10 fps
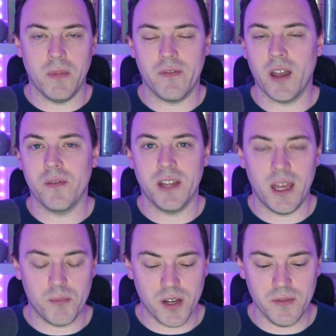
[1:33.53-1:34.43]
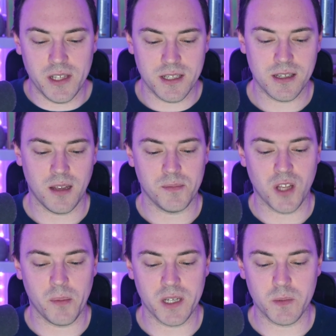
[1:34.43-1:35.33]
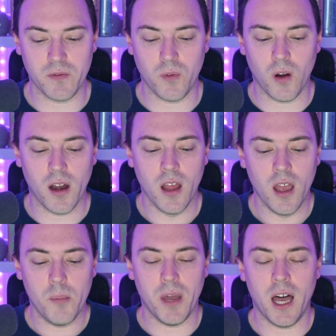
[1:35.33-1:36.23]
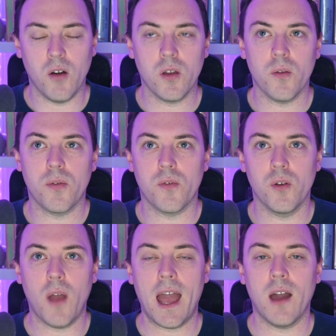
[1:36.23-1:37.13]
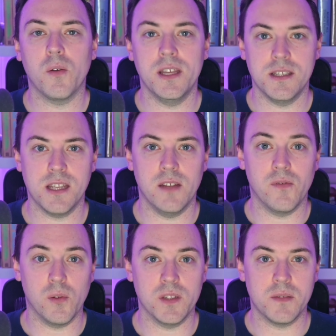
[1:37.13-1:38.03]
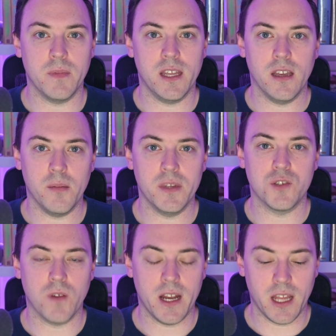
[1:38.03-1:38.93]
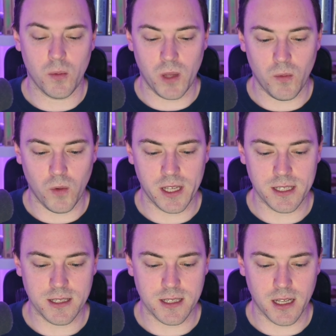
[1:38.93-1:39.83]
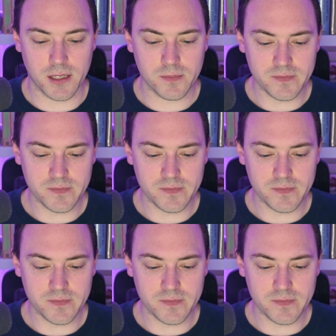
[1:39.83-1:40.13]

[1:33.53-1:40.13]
I've covered that in previous topics before, but I'll go through how he's influenced me, his writing and what he's done.